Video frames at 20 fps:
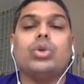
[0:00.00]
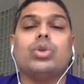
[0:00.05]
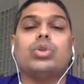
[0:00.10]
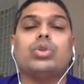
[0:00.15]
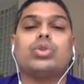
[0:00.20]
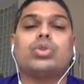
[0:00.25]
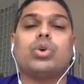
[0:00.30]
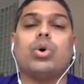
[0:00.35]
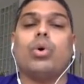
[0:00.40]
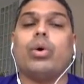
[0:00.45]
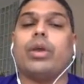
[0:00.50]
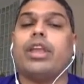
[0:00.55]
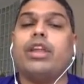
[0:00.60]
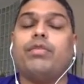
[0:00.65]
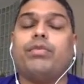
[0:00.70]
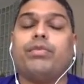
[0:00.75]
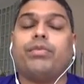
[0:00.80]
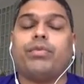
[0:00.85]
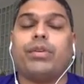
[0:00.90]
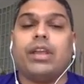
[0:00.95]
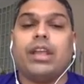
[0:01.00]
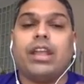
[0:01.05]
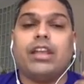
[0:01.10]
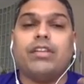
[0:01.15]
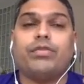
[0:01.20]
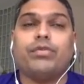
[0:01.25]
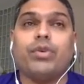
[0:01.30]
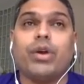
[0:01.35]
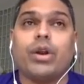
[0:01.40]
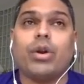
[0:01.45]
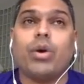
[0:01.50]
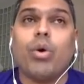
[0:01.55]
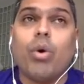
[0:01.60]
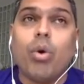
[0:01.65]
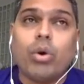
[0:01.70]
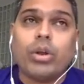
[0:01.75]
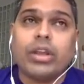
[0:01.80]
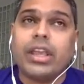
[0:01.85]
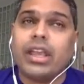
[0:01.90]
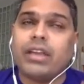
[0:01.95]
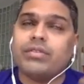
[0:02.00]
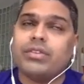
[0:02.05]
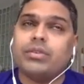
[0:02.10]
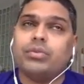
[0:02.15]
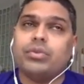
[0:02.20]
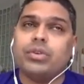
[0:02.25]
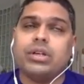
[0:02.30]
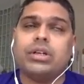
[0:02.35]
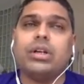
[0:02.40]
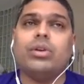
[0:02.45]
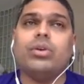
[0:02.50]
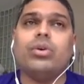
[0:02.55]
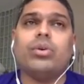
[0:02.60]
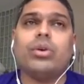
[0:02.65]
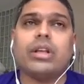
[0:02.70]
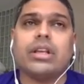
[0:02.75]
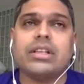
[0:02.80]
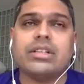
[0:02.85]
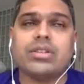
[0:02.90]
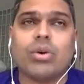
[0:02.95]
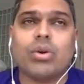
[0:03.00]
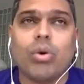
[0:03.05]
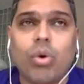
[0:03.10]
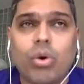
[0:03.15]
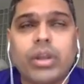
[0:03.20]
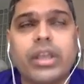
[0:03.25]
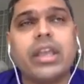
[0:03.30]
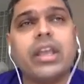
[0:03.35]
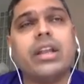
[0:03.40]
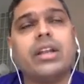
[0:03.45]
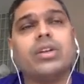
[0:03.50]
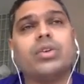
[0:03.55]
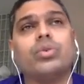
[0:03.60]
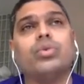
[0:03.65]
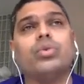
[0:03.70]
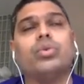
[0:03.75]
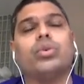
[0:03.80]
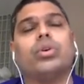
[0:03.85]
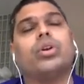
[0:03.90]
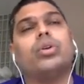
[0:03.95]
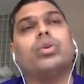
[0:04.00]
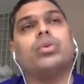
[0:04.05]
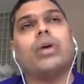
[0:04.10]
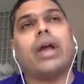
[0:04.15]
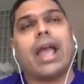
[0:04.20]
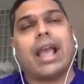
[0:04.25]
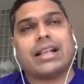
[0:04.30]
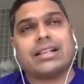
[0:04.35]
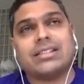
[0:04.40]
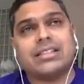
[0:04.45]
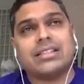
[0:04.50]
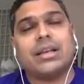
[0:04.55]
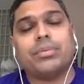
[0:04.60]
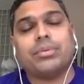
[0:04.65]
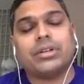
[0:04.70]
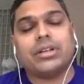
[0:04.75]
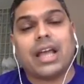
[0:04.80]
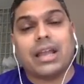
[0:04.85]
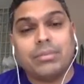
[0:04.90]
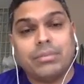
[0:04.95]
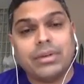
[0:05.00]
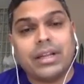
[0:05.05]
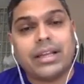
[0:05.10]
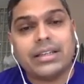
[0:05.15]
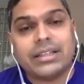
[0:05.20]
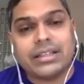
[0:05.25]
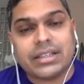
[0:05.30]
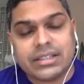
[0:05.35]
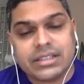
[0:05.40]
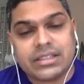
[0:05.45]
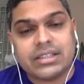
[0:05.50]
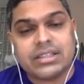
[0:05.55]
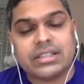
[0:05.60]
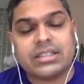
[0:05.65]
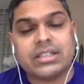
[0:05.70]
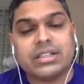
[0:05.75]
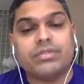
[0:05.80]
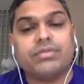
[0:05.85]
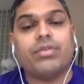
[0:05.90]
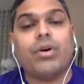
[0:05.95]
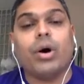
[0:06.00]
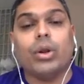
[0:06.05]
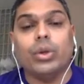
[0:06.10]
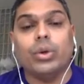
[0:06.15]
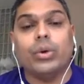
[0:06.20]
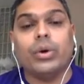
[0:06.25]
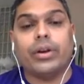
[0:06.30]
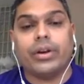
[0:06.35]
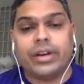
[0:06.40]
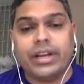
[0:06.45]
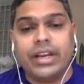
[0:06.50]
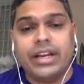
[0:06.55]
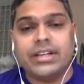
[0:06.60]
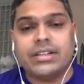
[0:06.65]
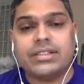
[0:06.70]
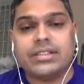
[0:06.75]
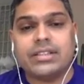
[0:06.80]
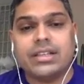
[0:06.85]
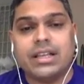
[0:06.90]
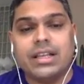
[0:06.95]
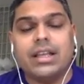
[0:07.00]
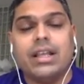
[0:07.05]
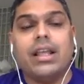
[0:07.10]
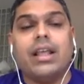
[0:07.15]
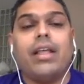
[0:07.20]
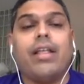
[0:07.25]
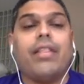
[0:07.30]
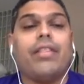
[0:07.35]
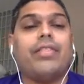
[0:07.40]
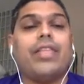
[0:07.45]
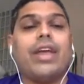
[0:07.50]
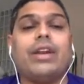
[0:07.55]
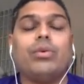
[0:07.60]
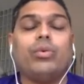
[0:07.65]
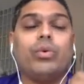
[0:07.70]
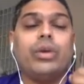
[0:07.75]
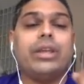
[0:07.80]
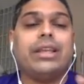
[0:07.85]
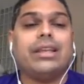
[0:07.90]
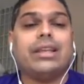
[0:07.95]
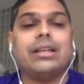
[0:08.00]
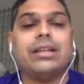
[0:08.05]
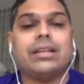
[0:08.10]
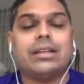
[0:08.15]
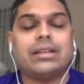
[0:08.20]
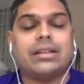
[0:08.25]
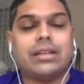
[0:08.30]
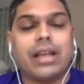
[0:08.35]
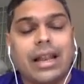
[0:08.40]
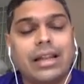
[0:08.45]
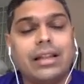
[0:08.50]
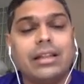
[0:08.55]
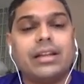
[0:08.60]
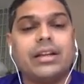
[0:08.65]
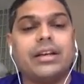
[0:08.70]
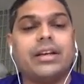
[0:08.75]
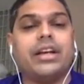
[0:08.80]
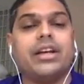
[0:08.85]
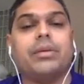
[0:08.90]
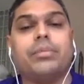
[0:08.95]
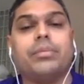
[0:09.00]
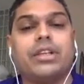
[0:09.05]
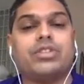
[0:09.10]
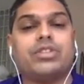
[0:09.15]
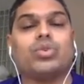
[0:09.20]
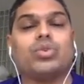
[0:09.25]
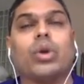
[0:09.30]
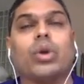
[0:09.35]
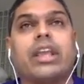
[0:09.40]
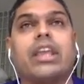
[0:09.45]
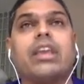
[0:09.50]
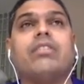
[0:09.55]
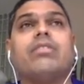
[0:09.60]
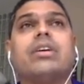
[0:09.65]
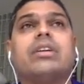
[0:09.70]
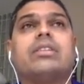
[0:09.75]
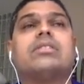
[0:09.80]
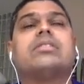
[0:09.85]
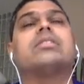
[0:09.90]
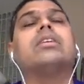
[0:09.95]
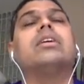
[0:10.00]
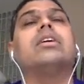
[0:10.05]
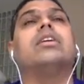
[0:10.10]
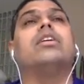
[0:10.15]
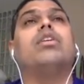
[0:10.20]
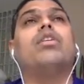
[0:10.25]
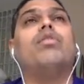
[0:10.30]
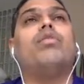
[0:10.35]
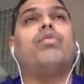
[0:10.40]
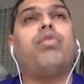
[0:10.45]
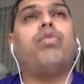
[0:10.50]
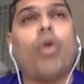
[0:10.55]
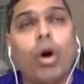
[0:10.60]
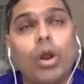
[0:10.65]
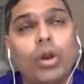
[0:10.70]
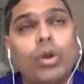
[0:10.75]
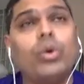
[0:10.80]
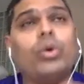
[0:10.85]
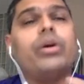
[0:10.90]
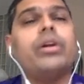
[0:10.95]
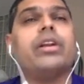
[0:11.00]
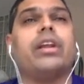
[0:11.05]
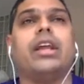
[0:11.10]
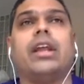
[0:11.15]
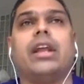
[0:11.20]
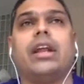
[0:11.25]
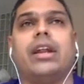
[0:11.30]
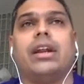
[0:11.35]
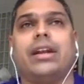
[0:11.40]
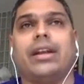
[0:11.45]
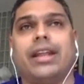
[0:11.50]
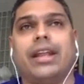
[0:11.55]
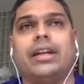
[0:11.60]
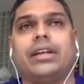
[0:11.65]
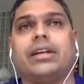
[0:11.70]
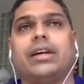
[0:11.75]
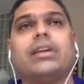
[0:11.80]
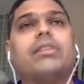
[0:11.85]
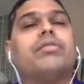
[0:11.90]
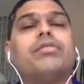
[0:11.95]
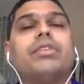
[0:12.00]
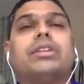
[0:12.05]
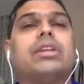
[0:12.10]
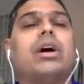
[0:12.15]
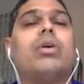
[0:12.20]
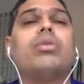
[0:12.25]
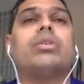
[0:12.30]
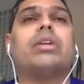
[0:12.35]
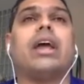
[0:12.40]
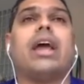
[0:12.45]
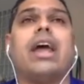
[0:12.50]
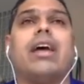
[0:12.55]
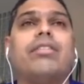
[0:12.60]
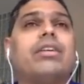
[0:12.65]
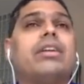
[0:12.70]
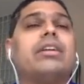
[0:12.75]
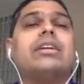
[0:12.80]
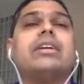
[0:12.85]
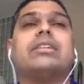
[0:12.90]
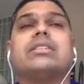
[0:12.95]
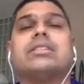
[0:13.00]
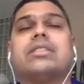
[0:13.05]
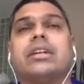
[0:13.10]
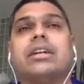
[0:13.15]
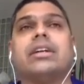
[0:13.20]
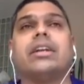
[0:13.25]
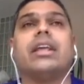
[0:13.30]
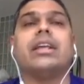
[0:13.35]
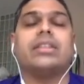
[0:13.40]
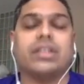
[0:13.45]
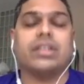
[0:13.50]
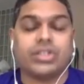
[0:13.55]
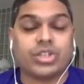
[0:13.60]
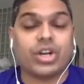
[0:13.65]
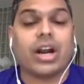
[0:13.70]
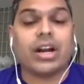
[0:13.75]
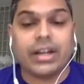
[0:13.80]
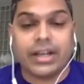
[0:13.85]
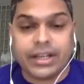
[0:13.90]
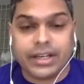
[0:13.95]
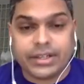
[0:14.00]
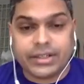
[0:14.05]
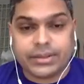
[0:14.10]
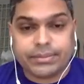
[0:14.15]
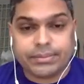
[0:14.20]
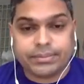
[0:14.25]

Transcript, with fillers: So if if we're okay, if the workload is okay to to accept timeline consistent follower reads, then we can tell the database to give us follower data without ever consulting the shard leader